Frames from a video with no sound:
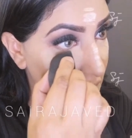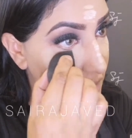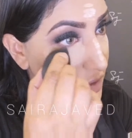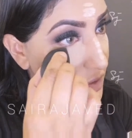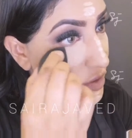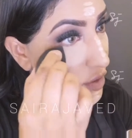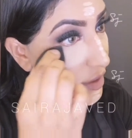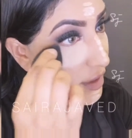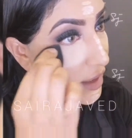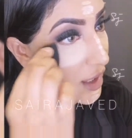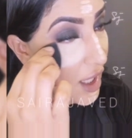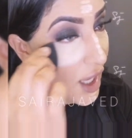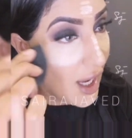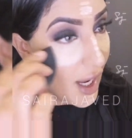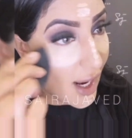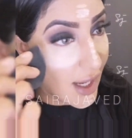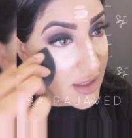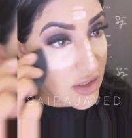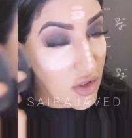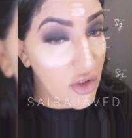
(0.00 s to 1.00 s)
So sorry,
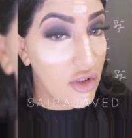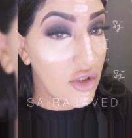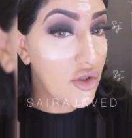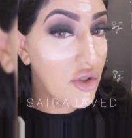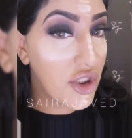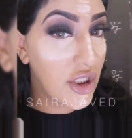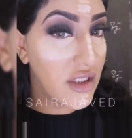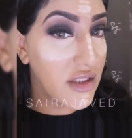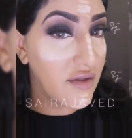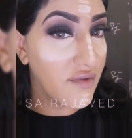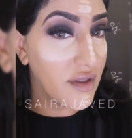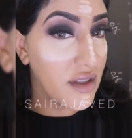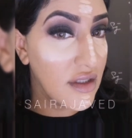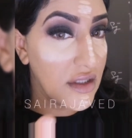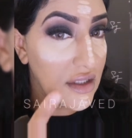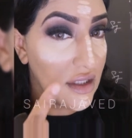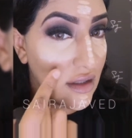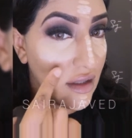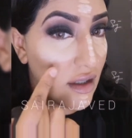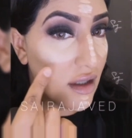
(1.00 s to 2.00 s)
I took two shades of the
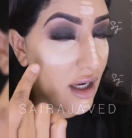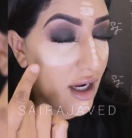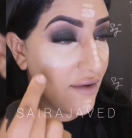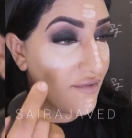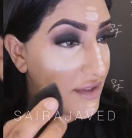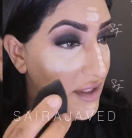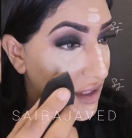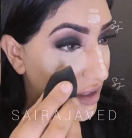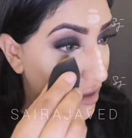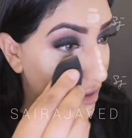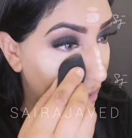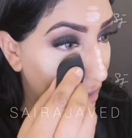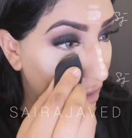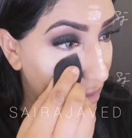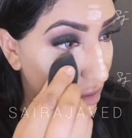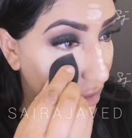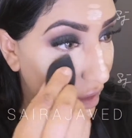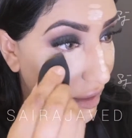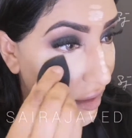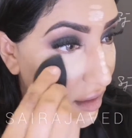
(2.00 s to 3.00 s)
concealer. I've taken
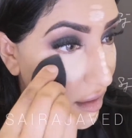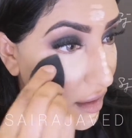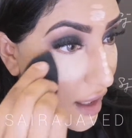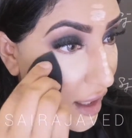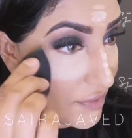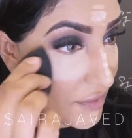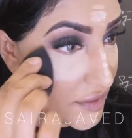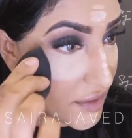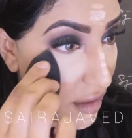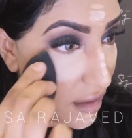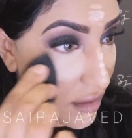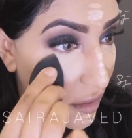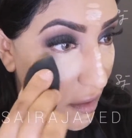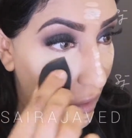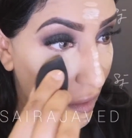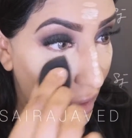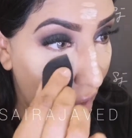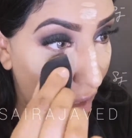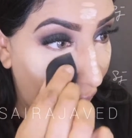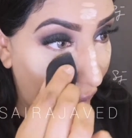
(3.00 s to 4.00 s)
the lighter and the
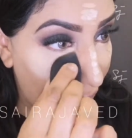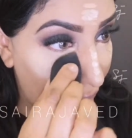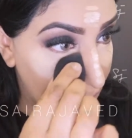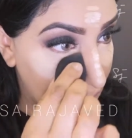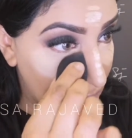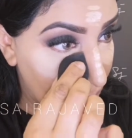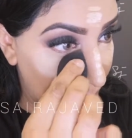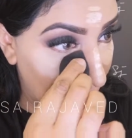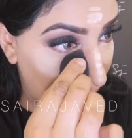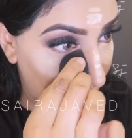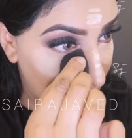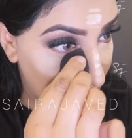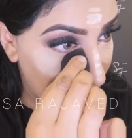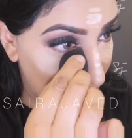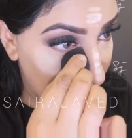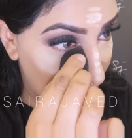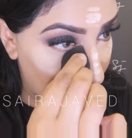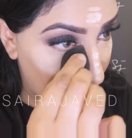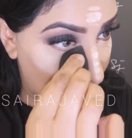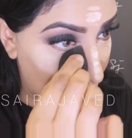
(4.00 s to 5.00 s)
darker, and I'm just
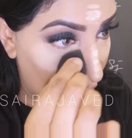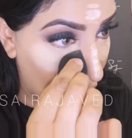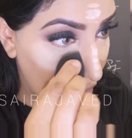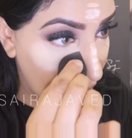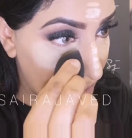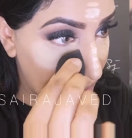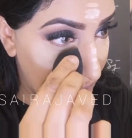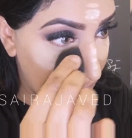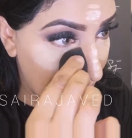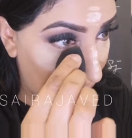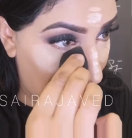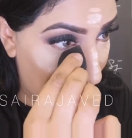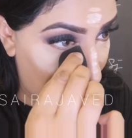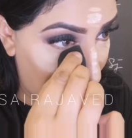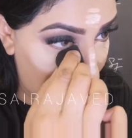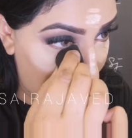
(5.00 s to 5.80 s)
blending them both.